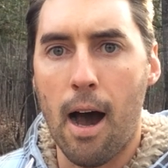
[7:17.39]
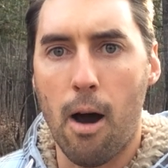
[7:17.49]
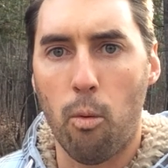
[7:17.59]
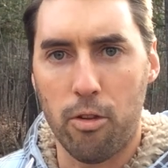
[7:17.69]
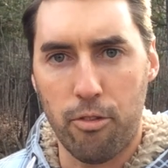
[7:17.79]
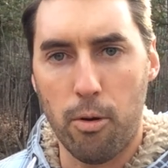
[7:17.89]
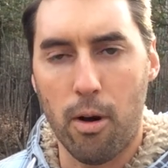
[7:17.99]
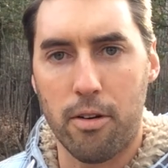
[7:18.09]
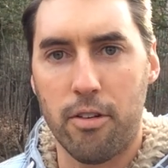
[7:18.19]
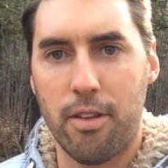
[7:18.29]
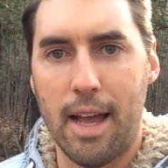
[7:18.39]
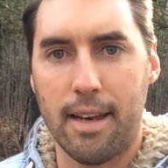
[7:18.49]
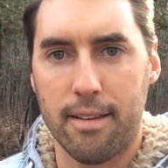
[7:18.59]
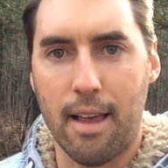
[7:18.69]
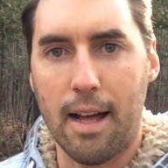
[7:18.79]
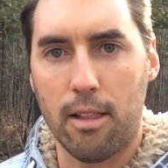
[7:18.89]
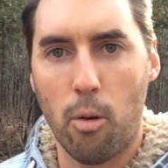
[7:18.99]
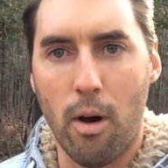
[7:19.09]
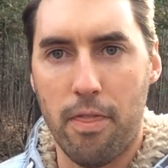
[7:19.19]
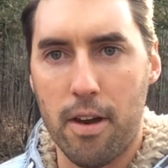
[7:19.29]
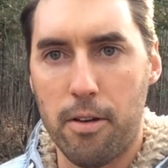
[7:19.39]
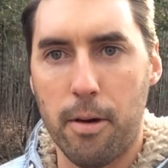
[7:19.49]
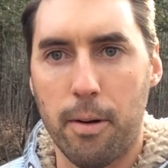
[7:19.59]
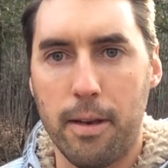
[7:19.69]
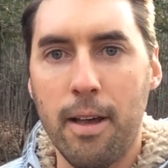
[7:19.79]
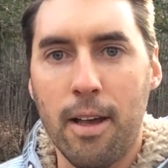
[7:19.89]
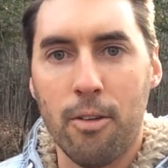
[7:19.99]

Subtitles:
once you understand exactly what they're doing.